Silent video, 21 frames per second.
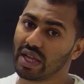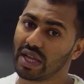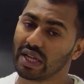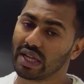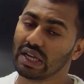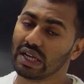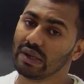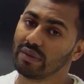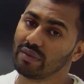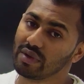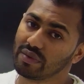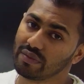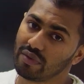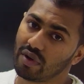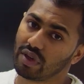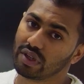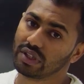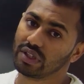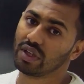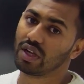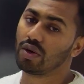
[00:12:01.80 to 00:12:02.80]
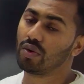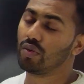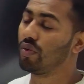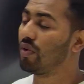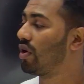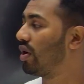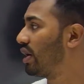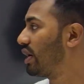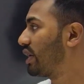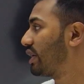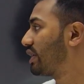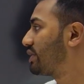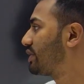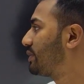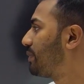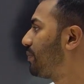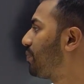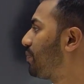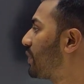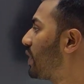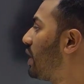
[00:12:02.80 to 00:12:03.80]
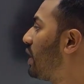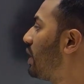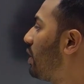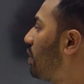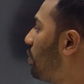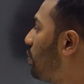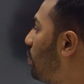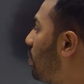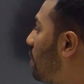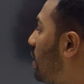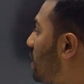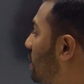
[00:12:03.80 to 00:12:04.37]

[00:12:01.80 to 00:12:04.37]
Academy for their works, what